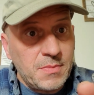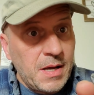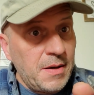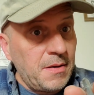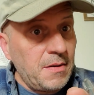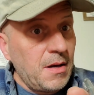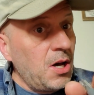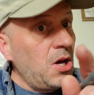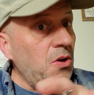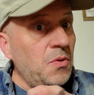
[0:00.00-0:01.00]
Okay?
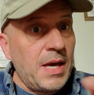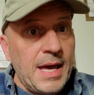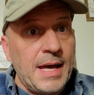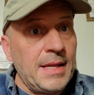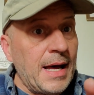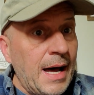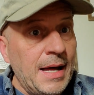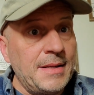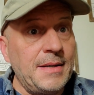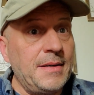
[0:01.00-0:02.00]
You
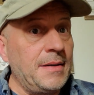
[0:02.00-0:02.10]
cannot